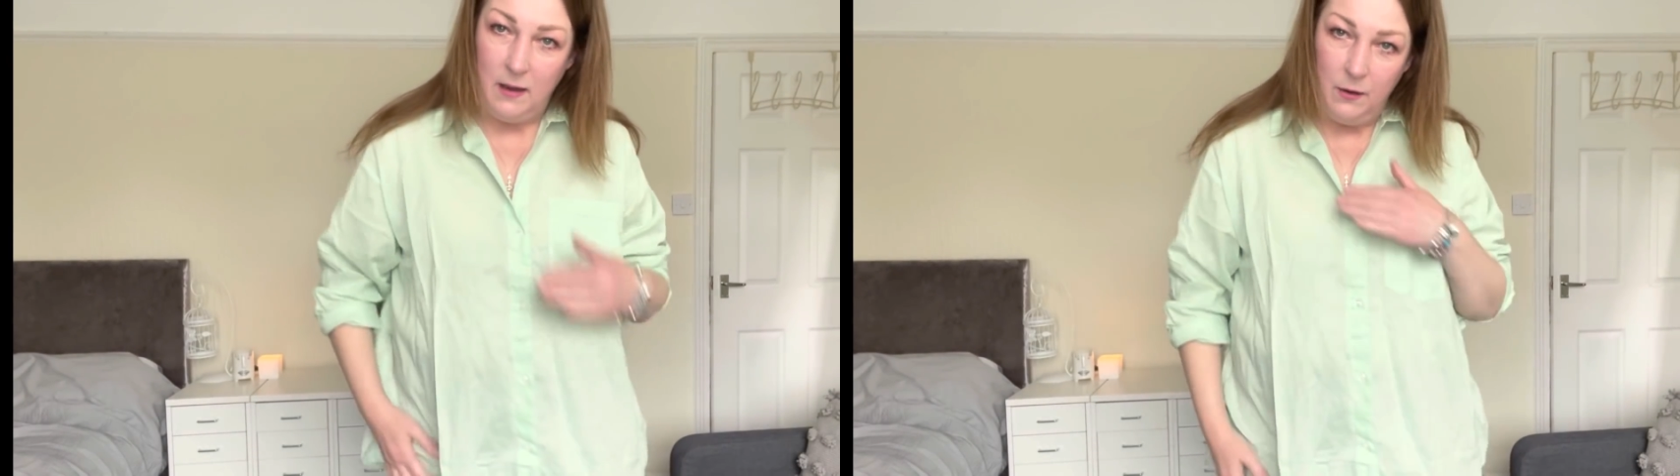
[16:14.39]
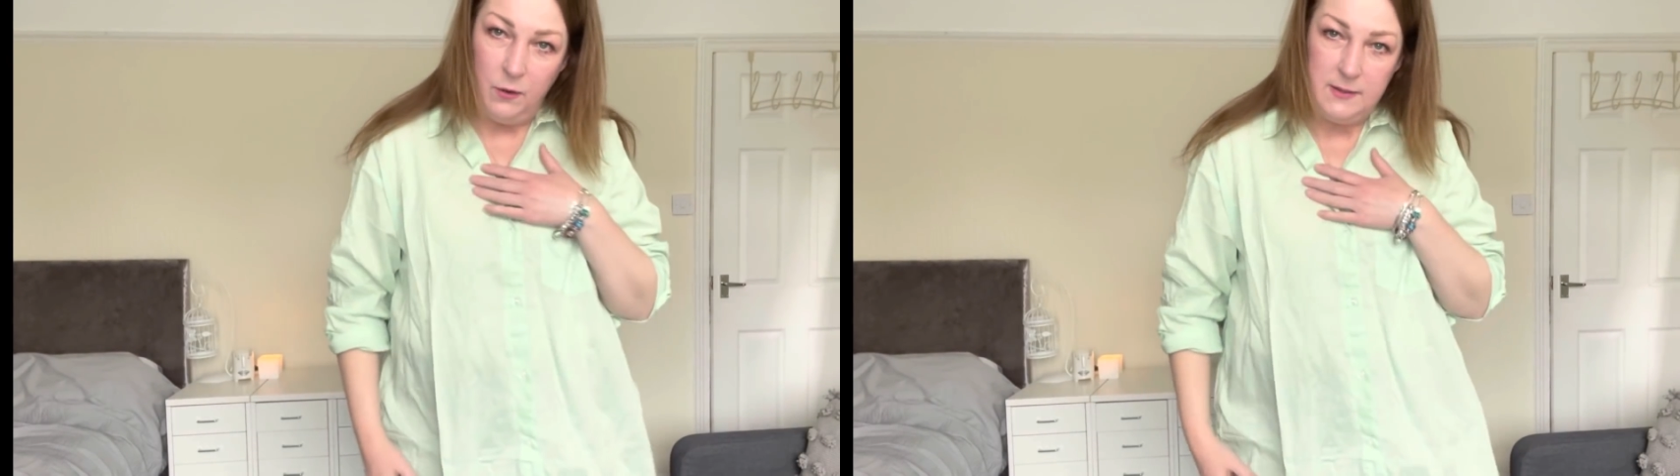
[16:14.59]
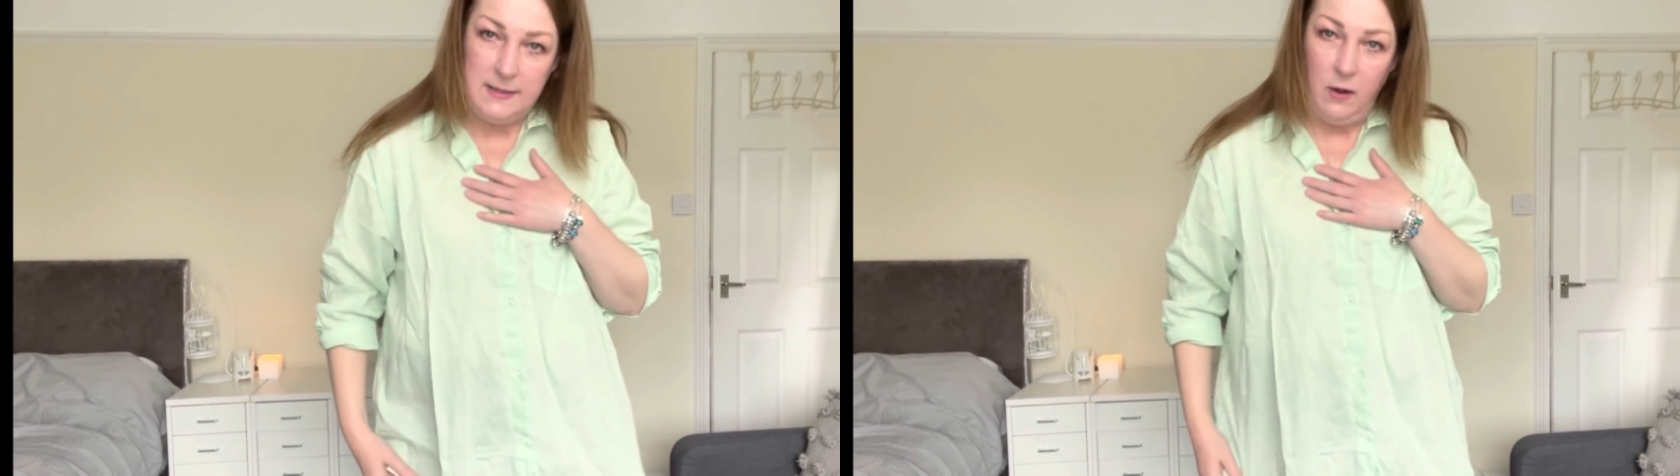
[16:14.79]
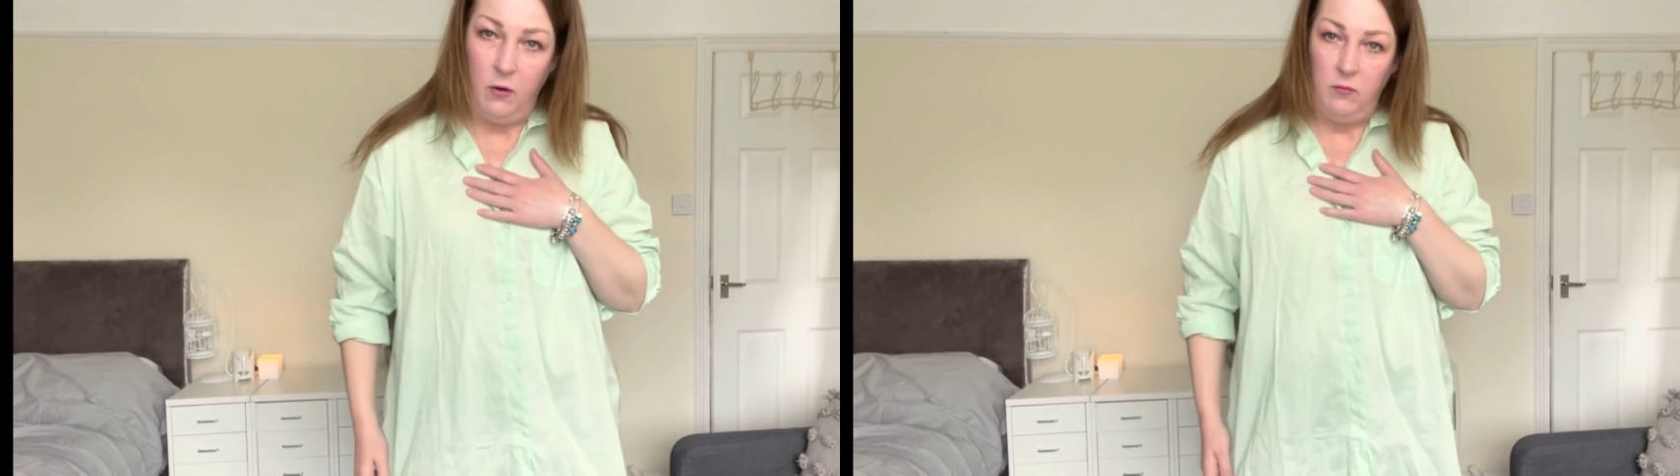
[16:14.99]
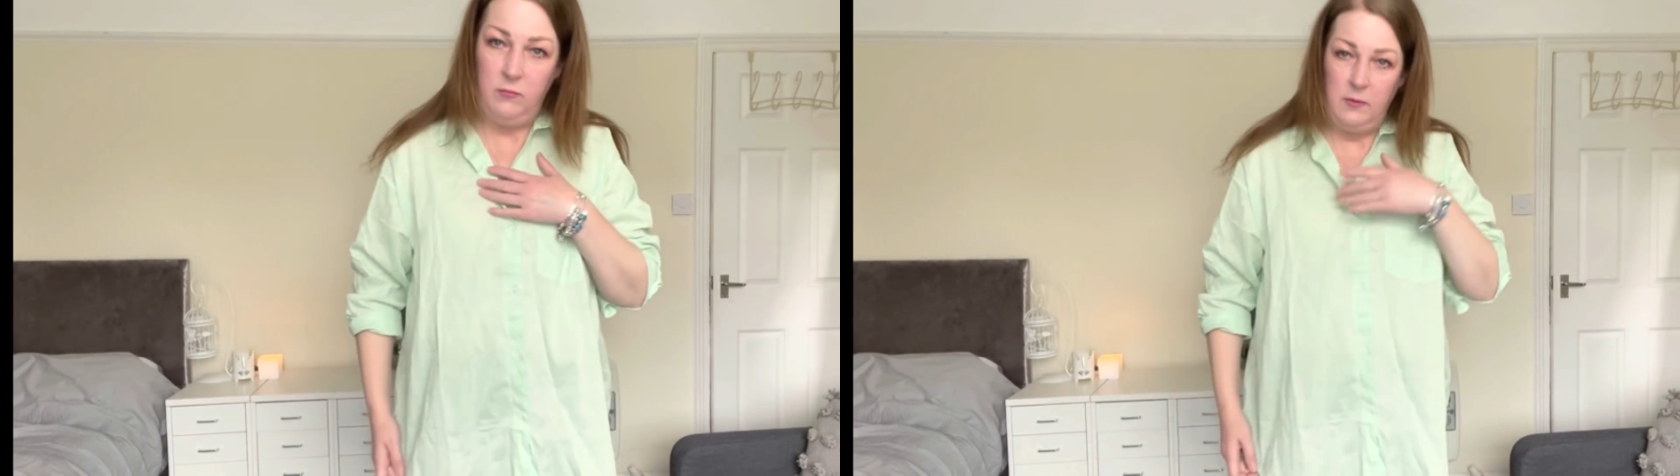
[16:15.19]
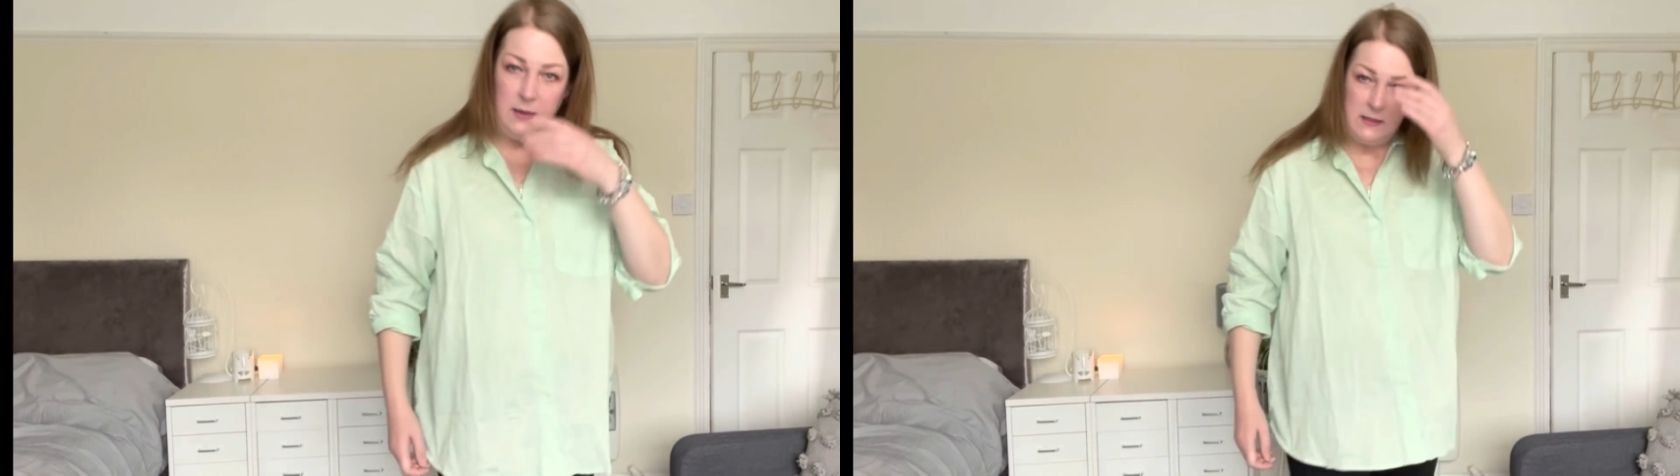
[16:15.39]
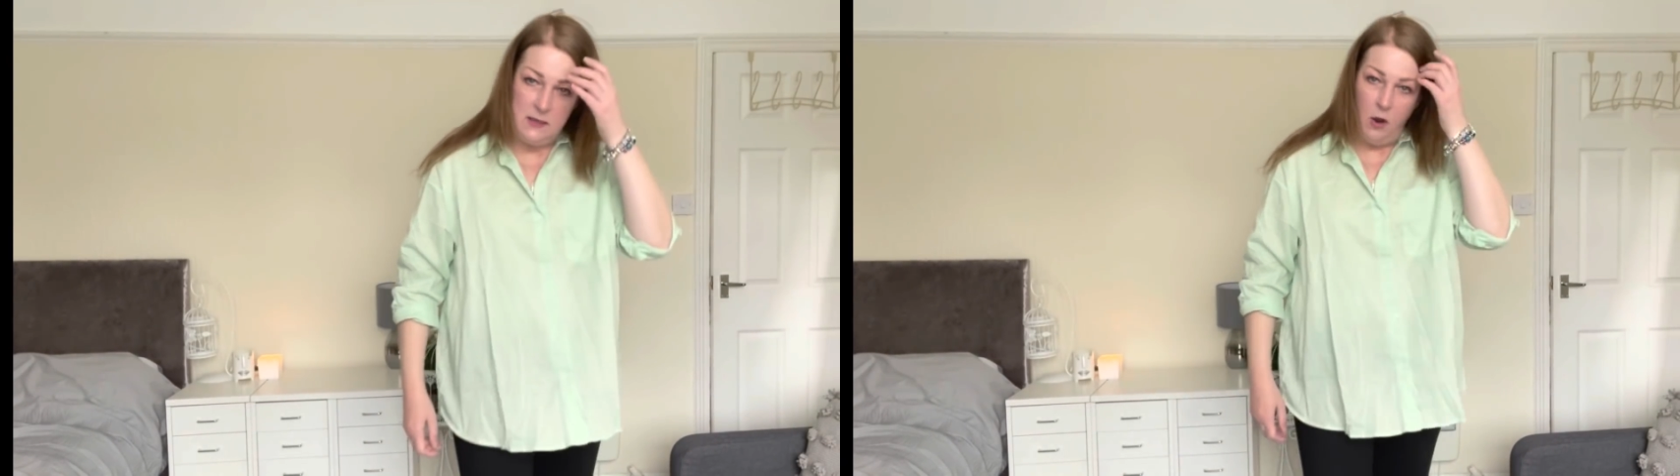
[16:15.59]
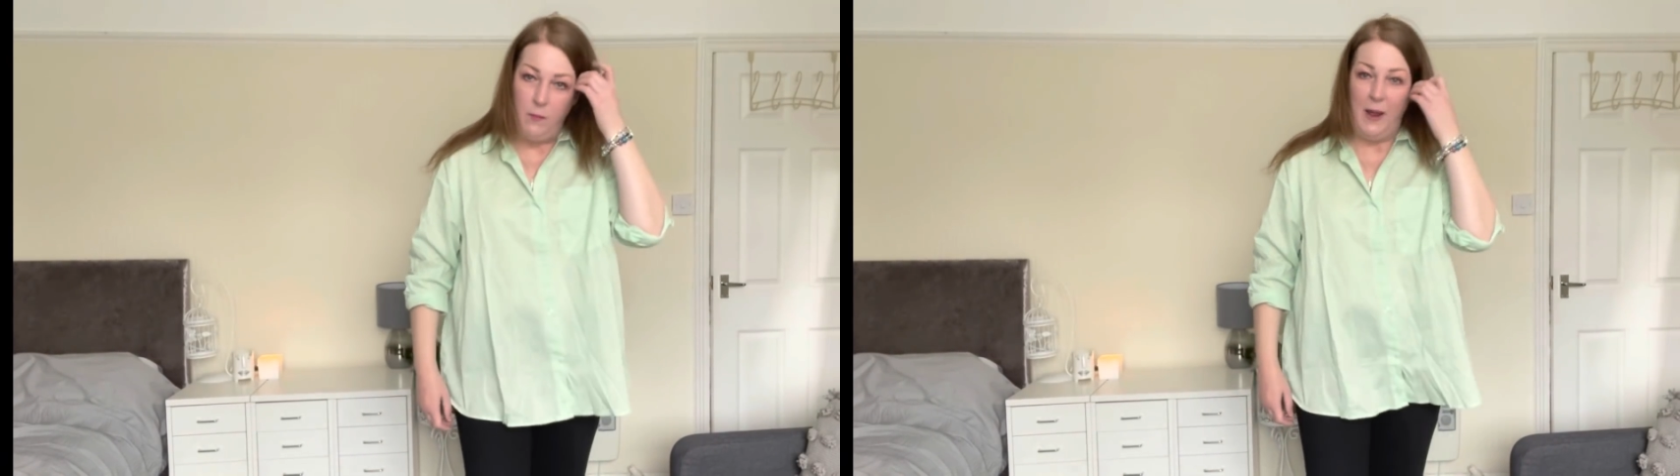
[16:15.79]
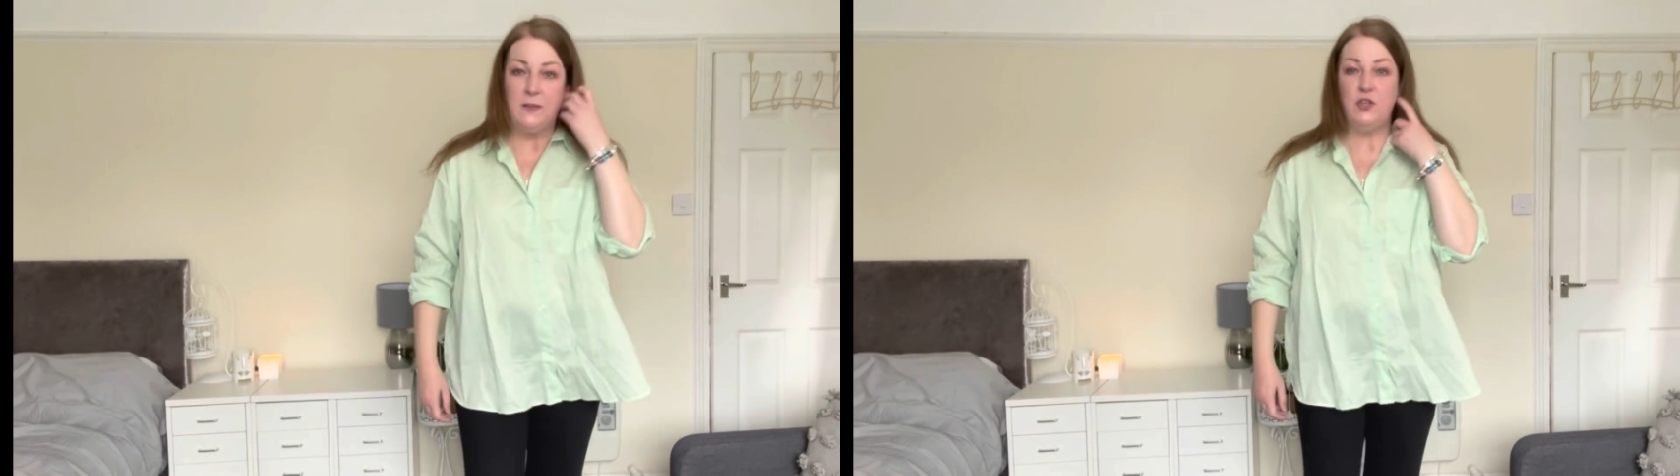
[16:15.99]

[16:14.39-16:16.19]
You know, it's not a bad